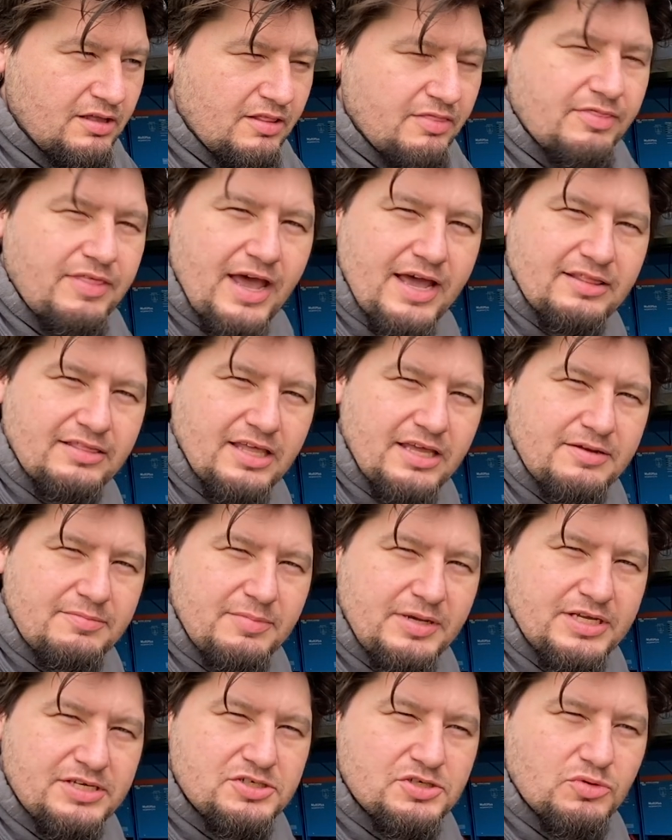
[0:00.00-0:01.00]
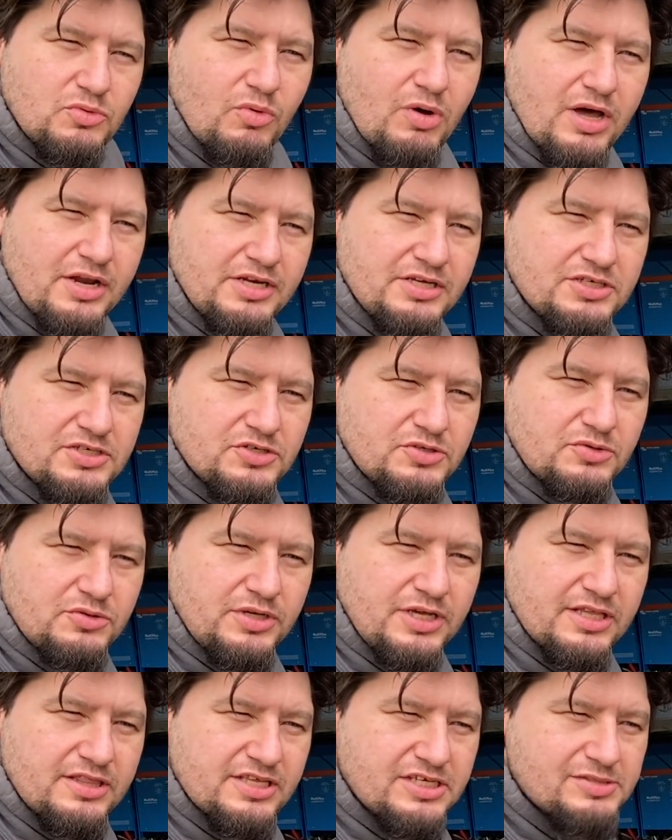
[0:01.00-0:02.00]
That led me to wanting to
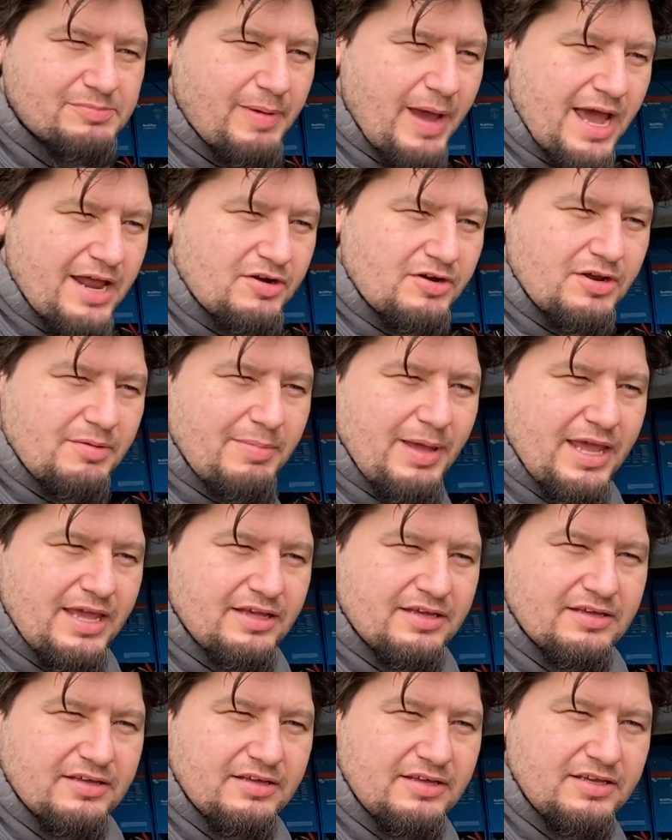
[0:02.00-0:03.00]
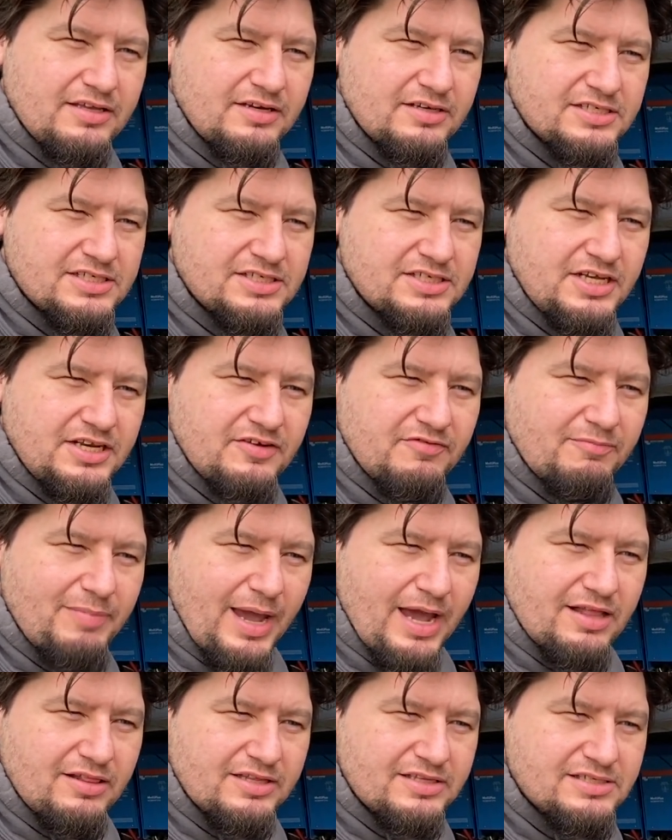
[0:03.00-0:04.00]
get this battery bank in a state of
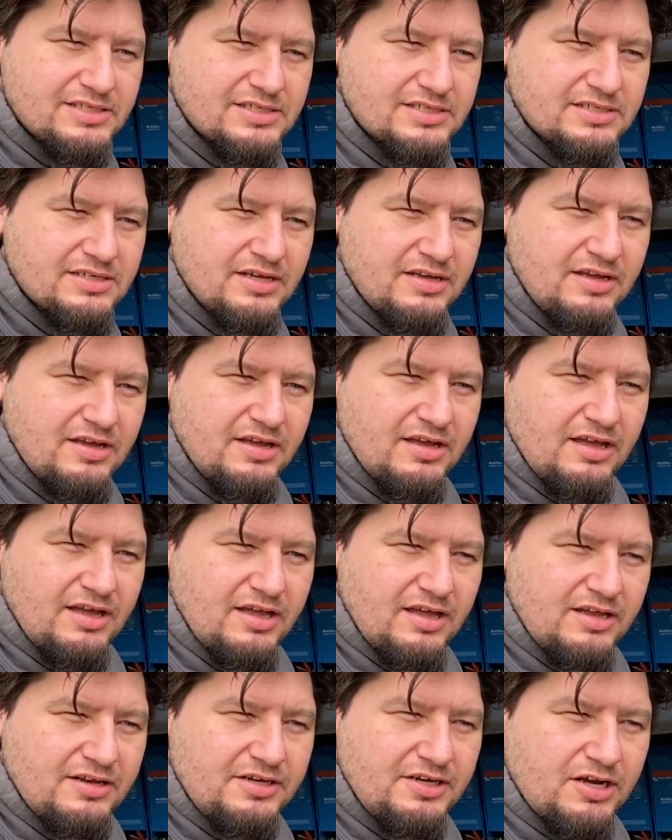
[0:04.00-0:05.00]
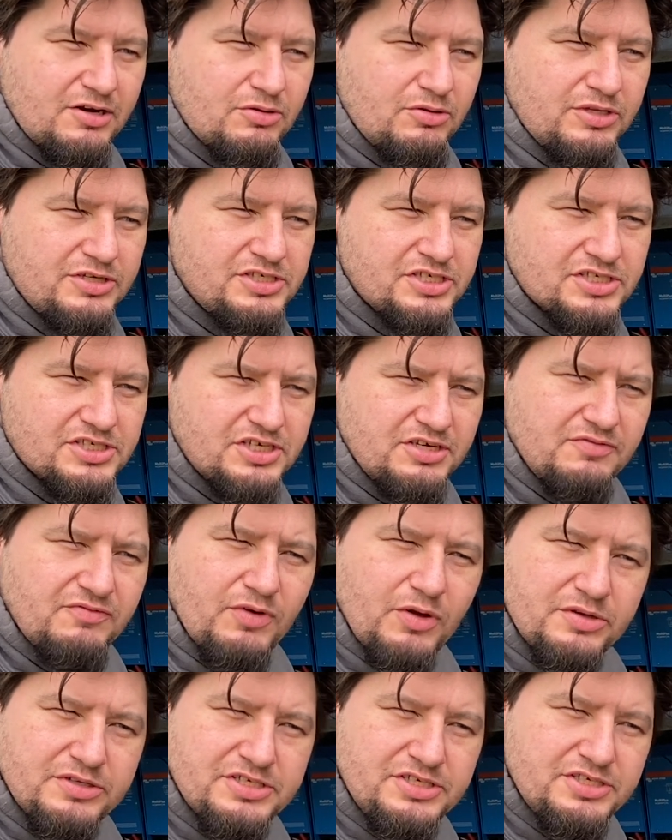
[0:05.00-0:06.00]
balance, not only just in
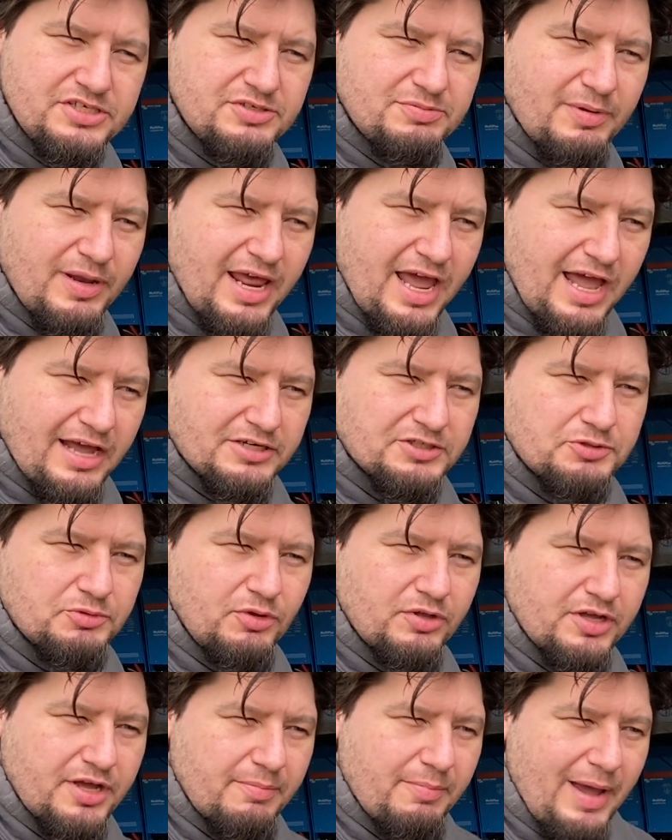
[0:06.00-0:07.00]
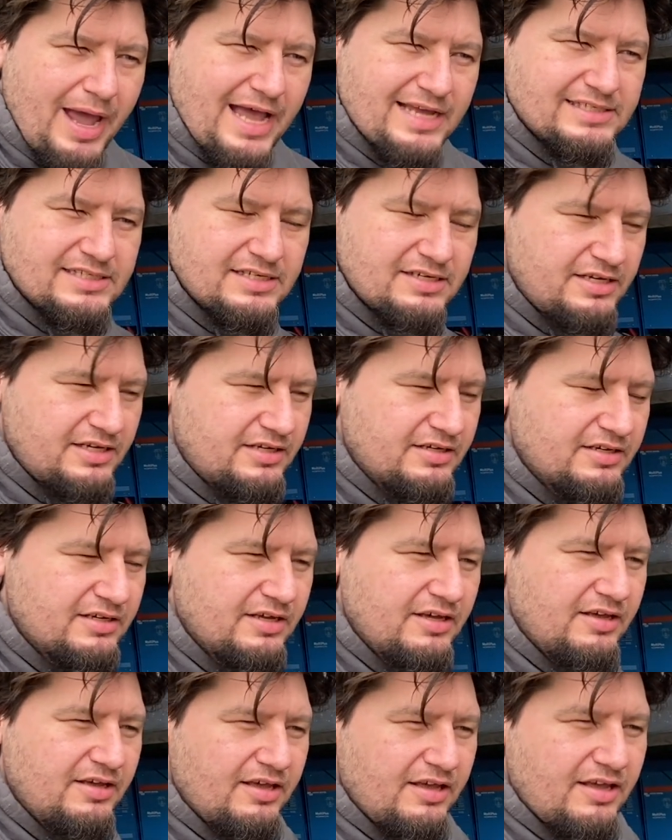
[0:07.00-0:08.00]
voltages, but actual capacity.
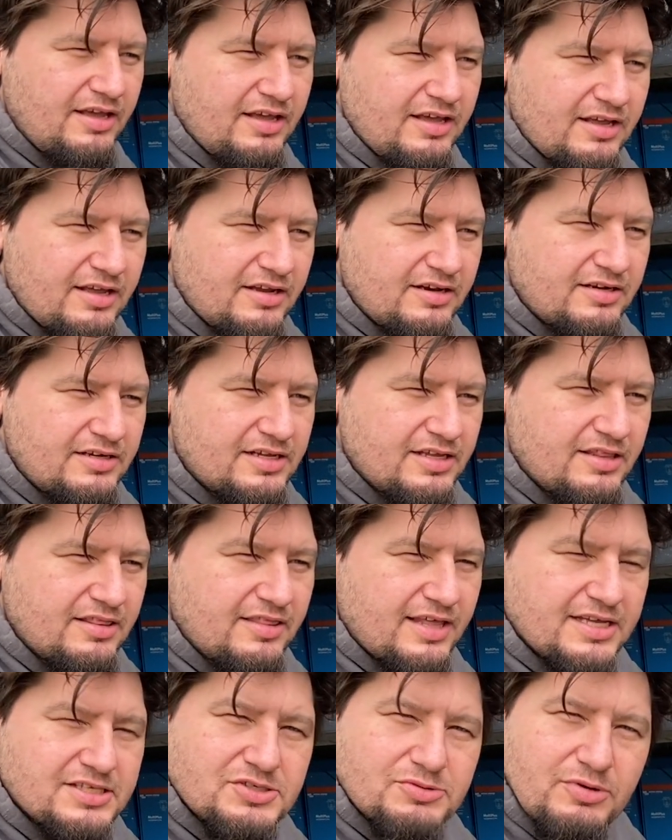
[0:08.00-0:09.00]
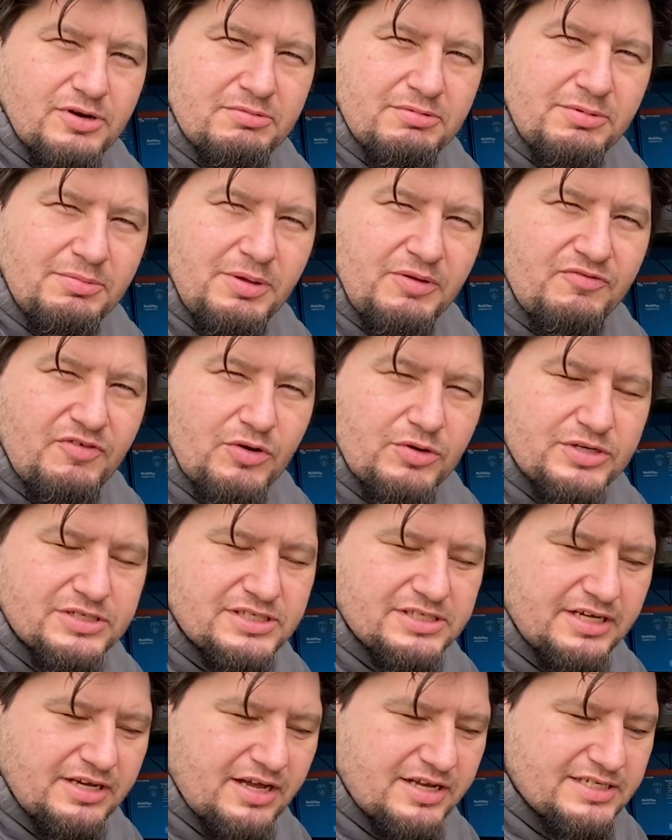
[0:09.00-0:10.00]
And that's what I'm going to be
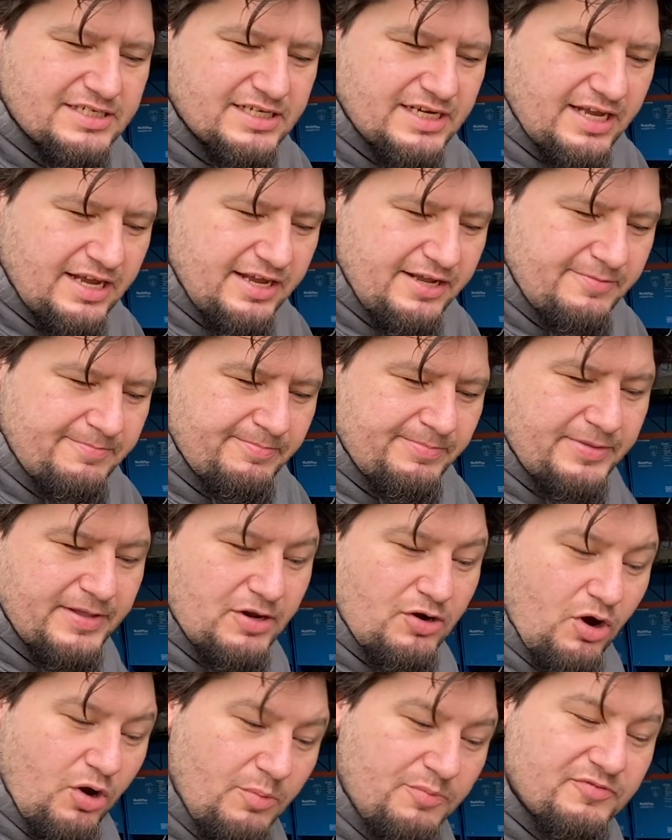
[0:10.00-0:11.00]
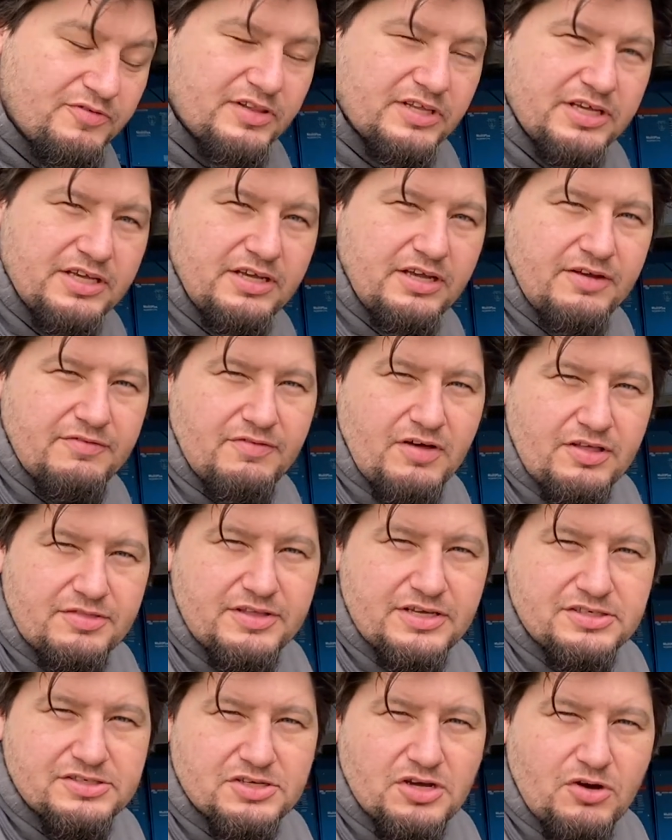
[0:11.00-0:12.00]
focusing on today. And hopefully, if all
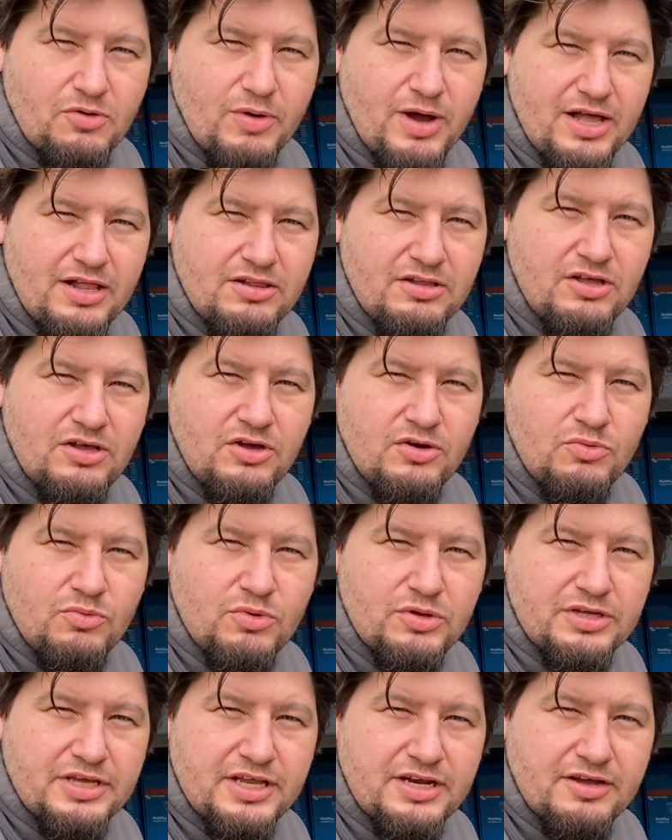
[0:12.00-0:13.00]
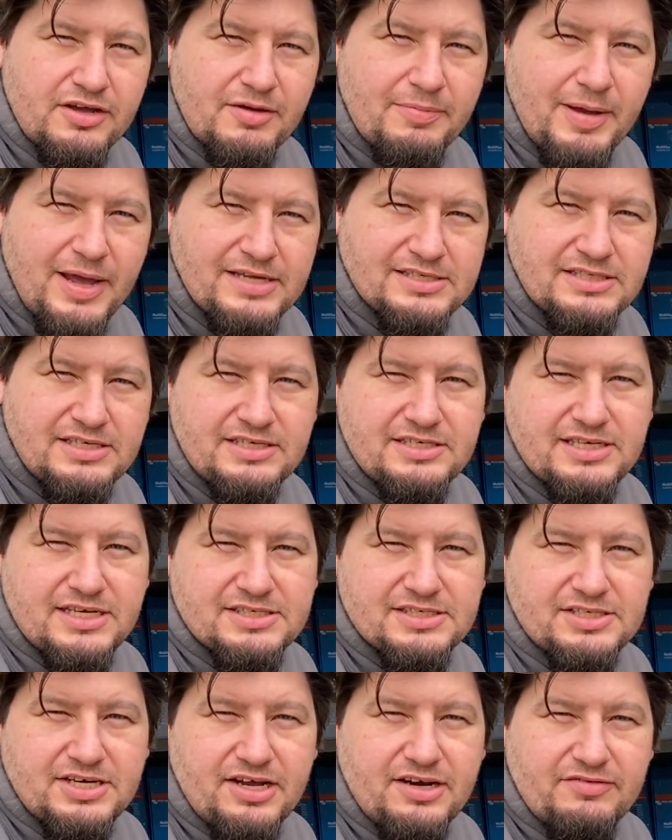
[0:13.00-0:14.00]
things go well, we'll get a capacity
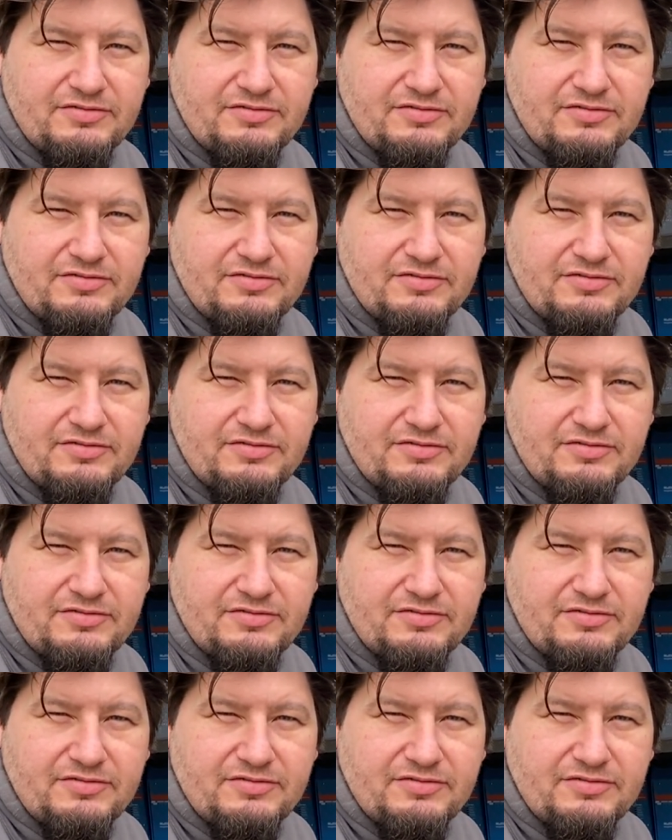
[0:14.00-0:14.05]
test out of